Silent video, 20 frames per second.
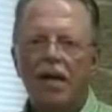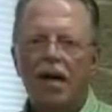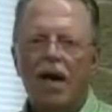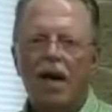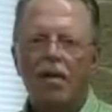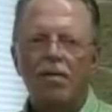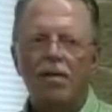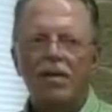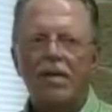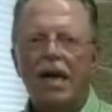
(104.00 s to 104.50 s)

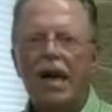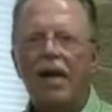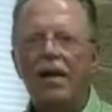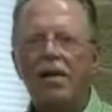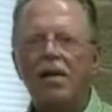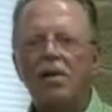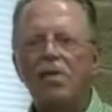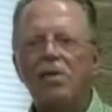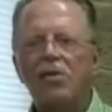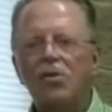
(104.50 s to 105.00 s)
I'm
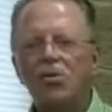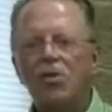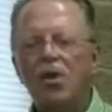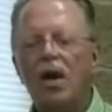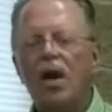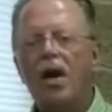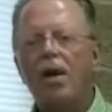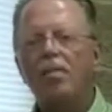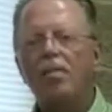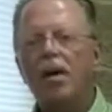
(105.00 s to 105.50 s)
entitled to this
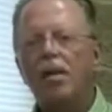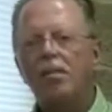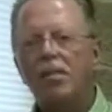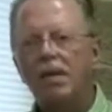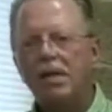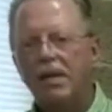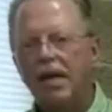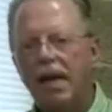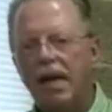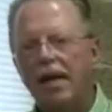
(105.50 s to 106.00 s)
job.
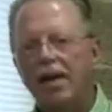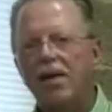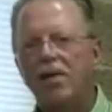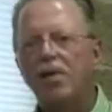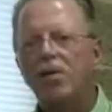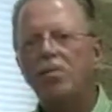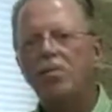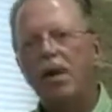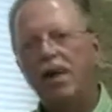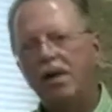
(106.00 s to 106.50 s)
I'm entitled
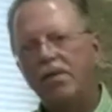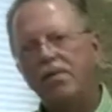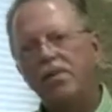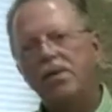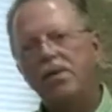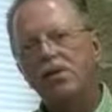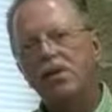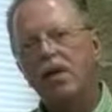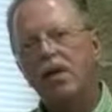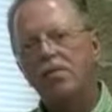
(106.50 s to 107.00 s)
to the
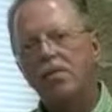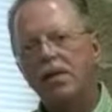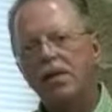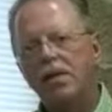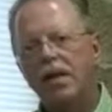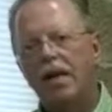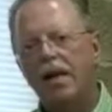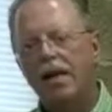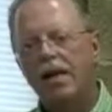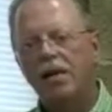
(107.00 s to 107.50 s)
benefits. I'm
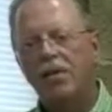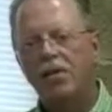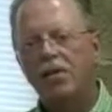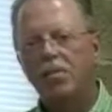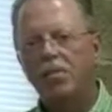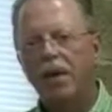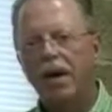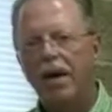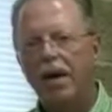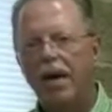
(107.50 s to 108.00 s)
entitled to
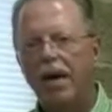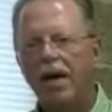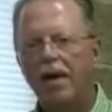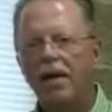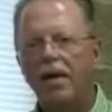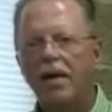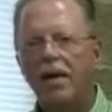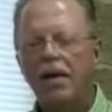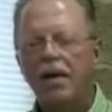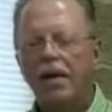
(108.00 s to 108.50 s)
the pay.
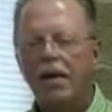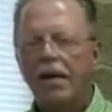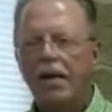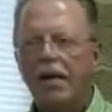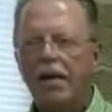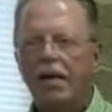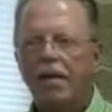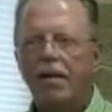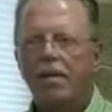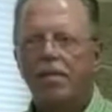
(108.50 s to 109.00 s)

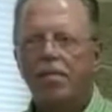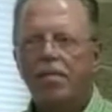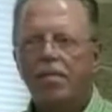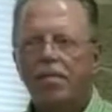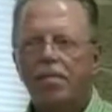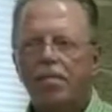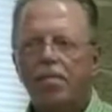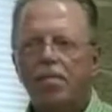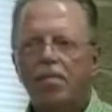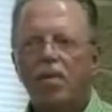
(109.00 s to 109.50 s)
Um,
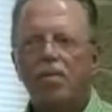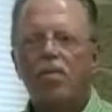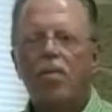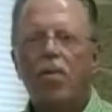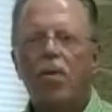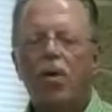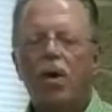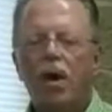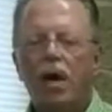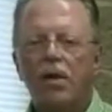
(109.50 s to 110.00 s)

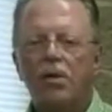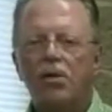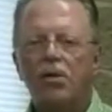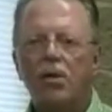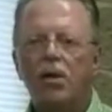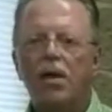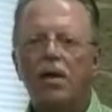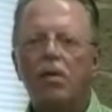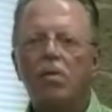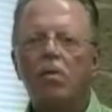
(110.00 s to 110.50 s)
before I
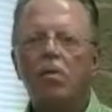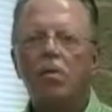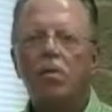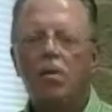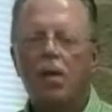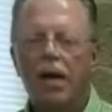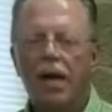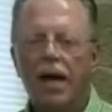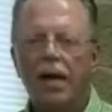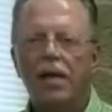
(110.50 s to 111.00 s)
show you
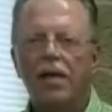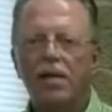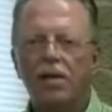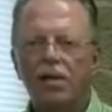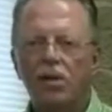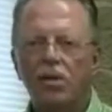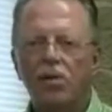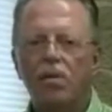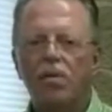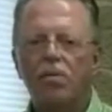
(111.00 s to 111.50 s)
what I
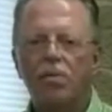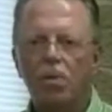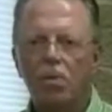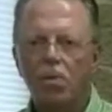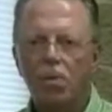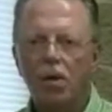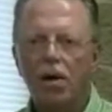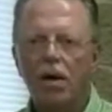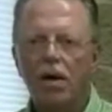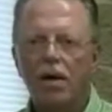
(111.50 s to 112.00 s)
can do for
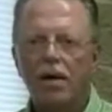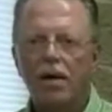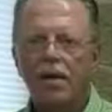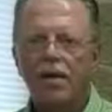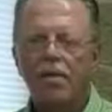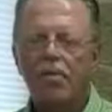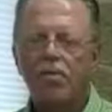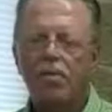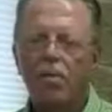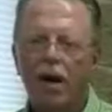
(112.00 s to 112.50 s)
work,
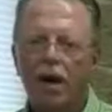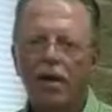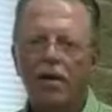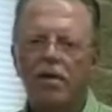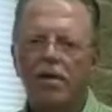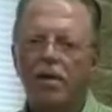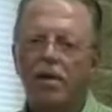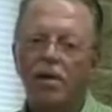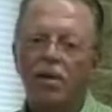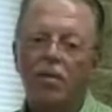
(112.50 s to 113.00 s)

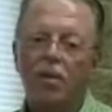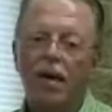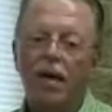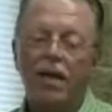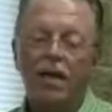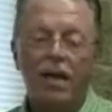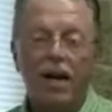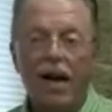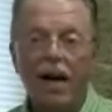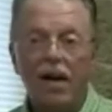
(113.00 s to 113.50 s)
rather than the
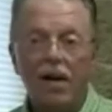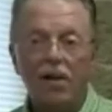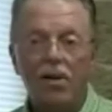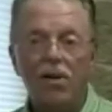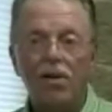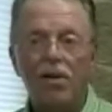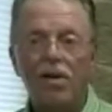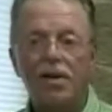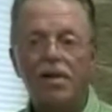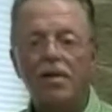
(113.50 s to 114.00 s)
way that I
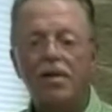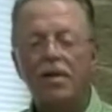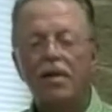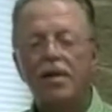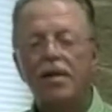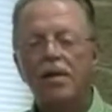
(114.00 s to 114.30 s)
learned it,